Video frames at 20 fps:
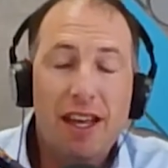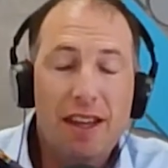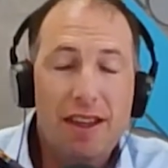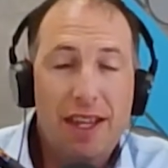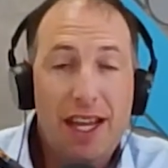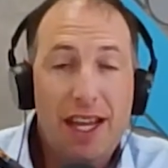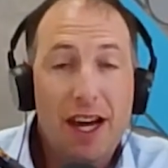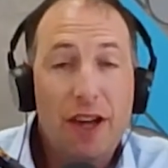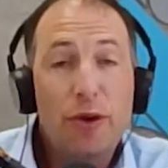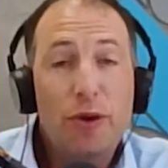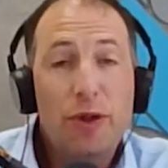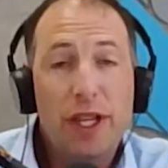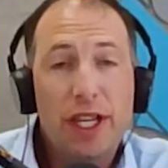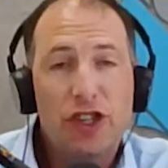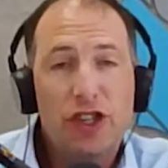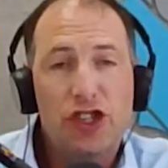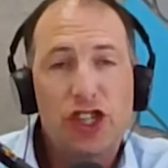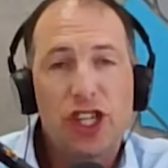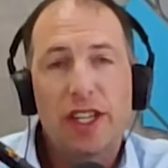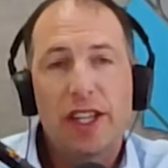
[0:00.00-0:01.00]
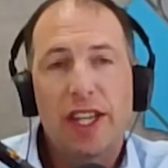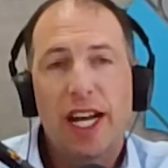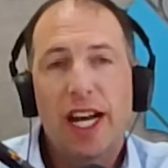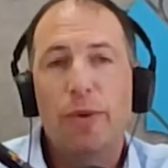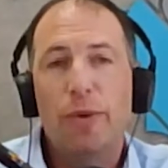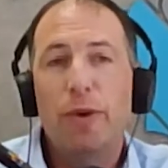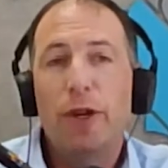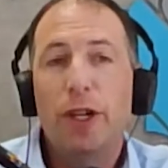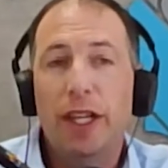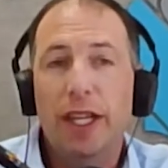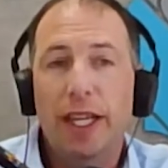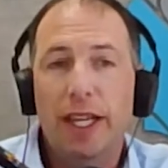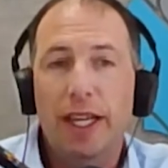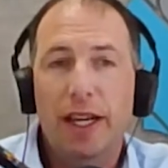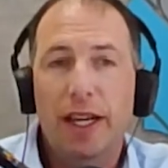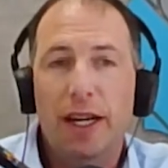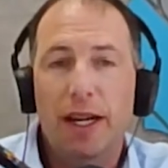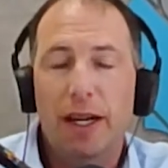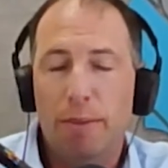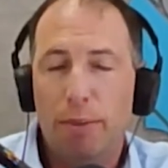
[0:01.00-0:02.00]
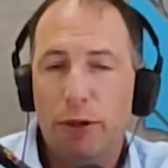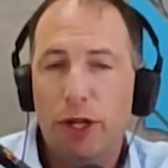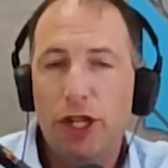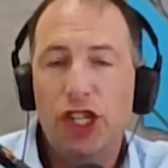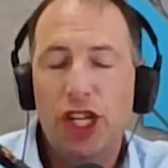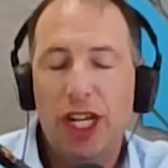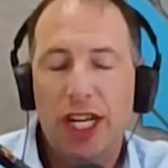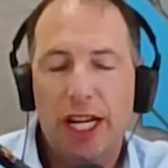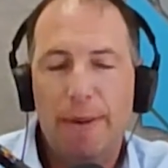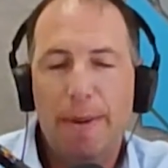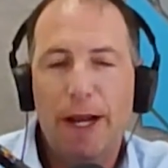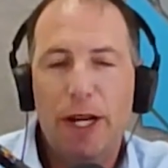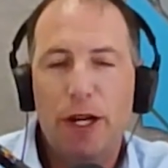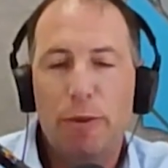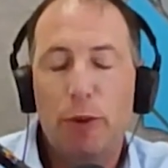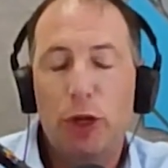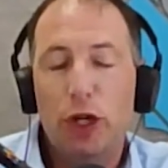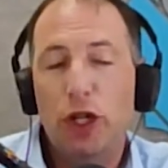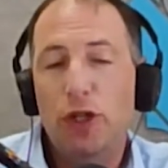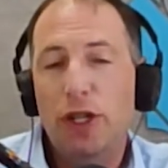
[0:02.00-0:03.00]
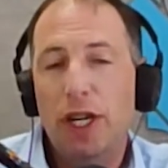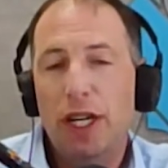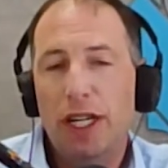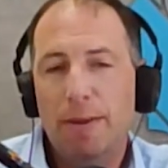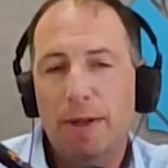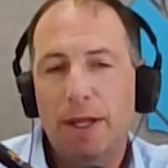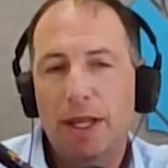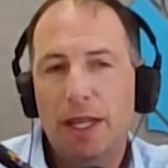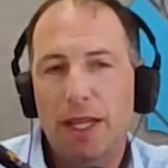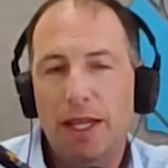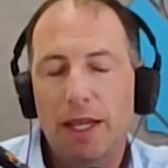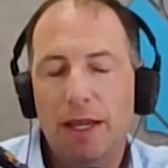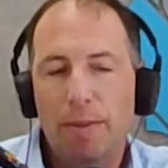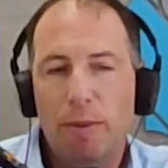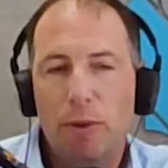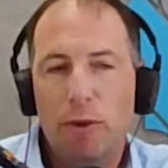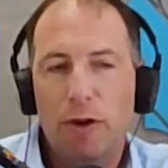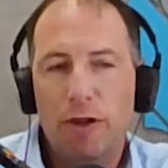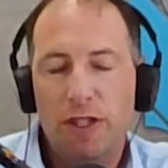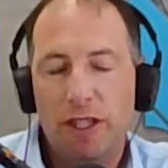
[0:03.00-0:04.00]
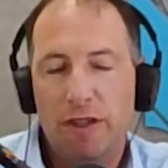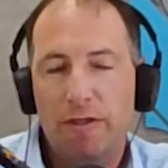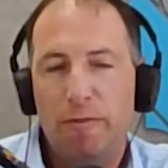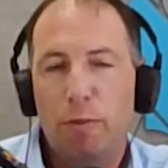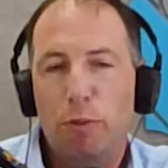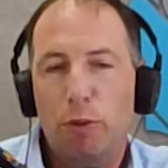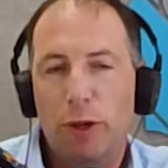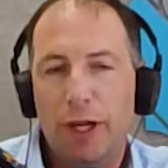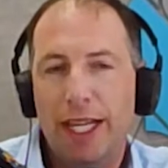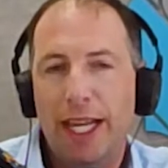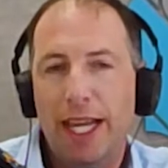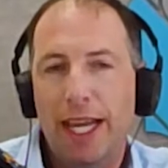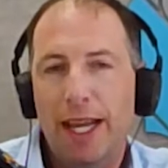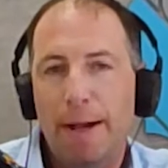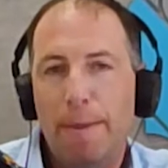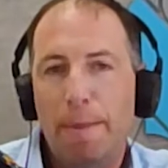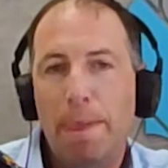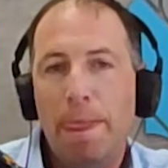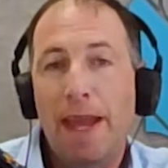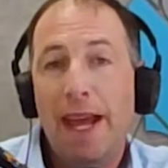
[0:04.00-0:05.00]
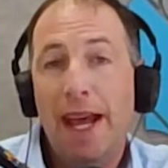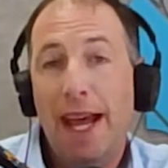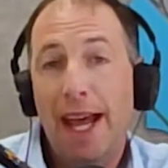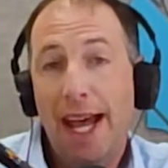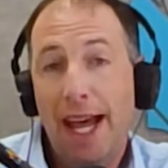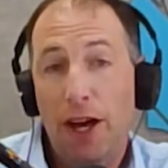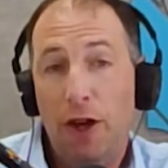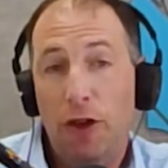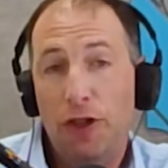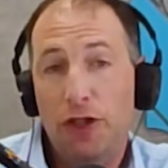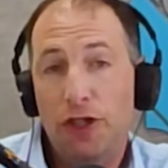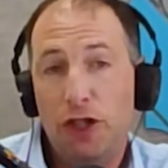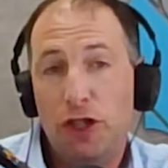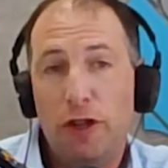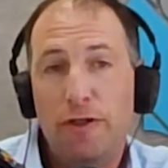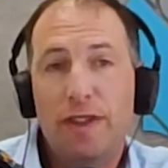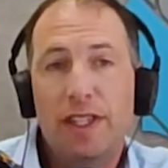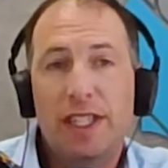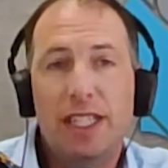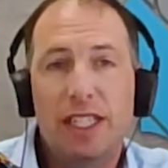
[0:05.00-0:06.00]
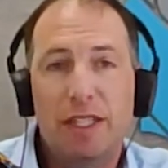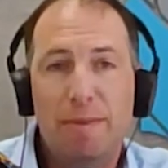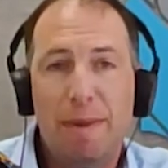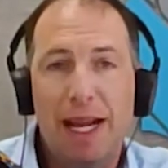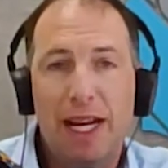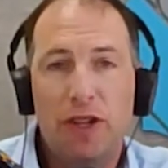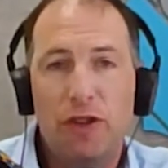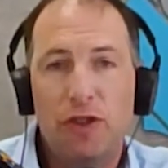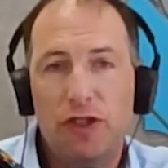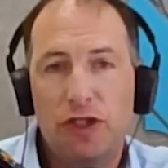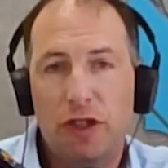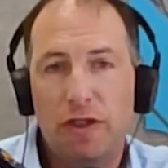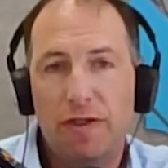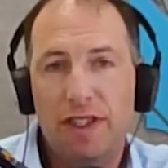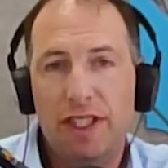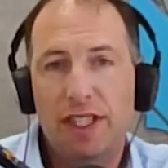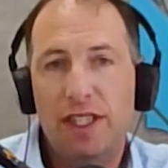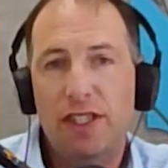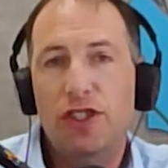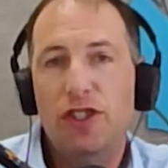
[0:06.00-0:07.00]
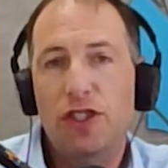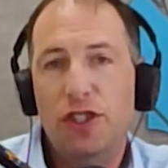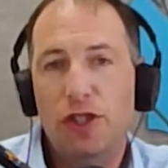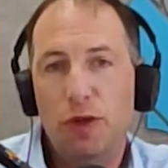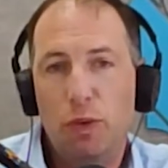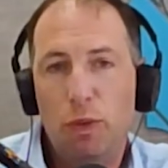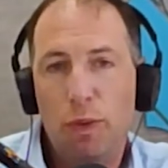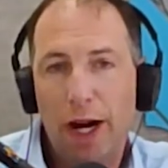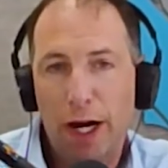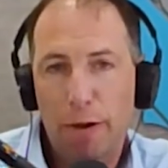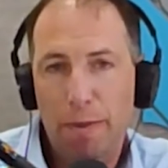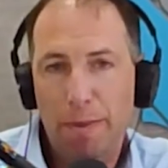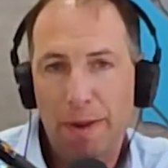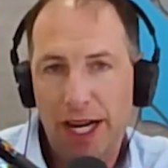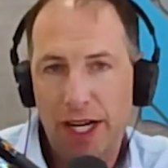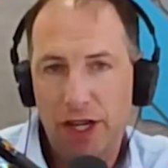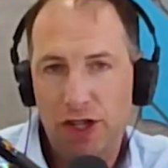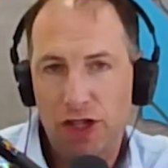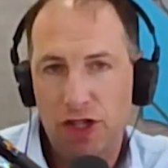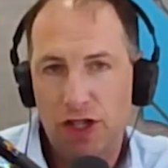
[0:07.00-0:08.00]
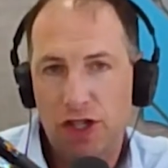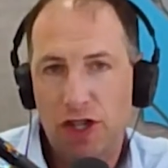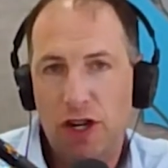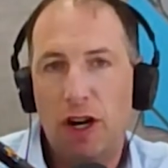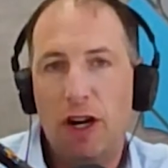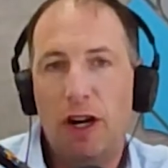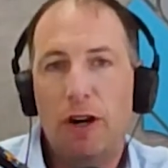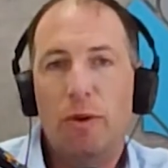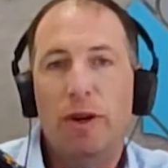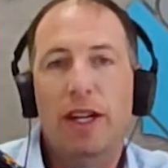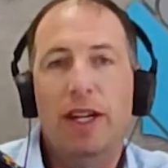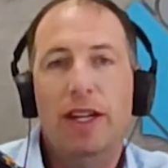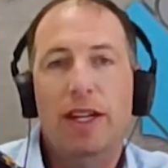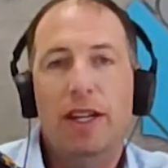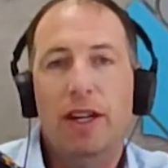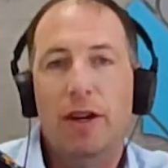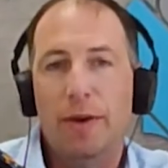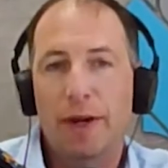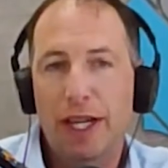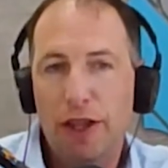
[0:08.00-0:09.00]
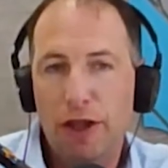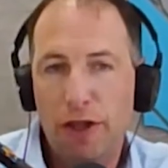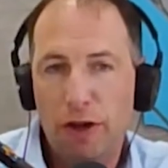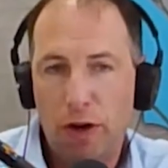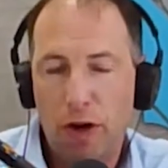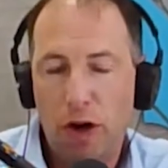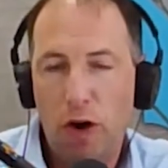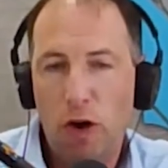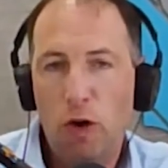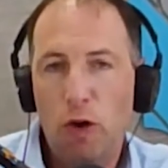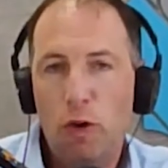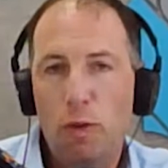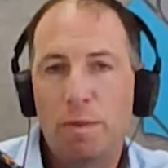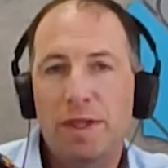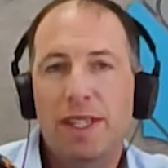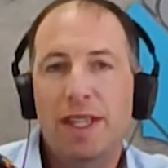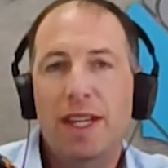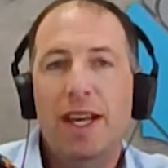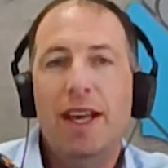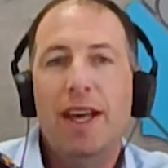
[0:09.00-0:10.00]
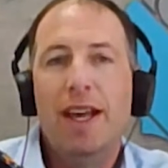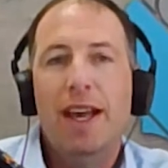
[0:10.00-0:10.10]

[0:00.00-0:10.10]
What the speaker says: The other thing, Jean, that I really appreciated about your book, you talked about the importance of bringing health services, medical services to where patients are, in their homes.